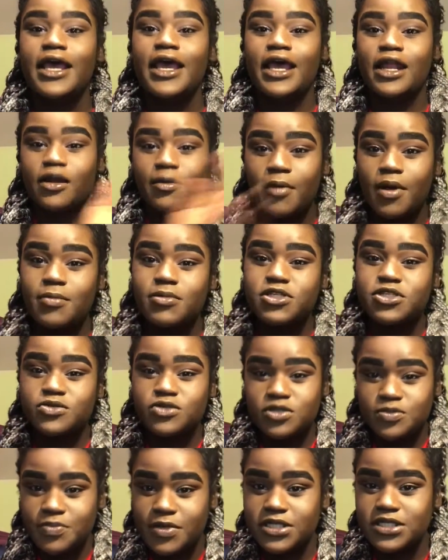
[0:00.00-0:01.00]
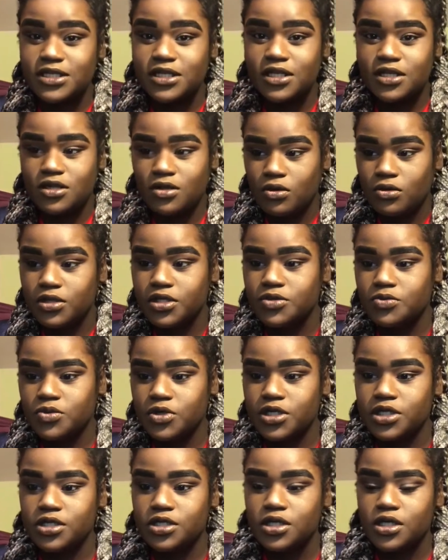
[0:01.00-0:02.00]
And I remember she was basically the only
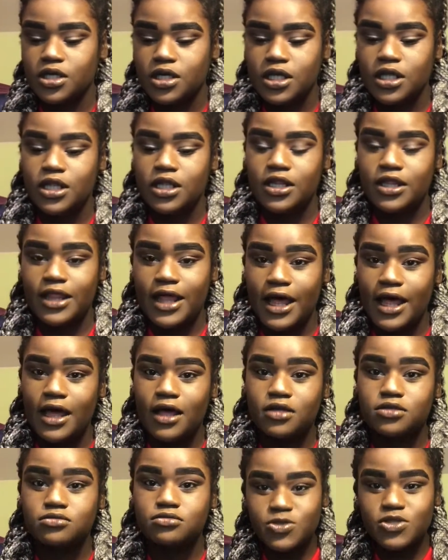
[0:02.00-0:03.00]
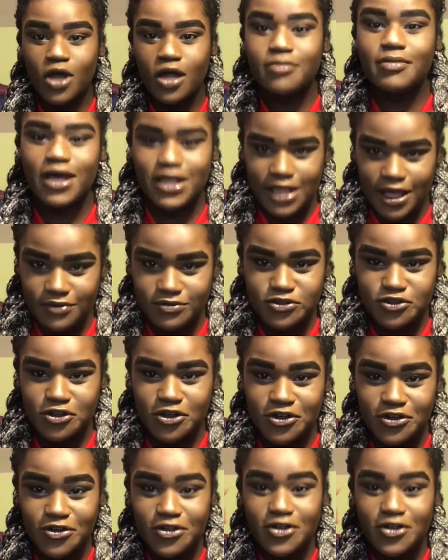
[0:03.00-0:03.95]
one that was on my level.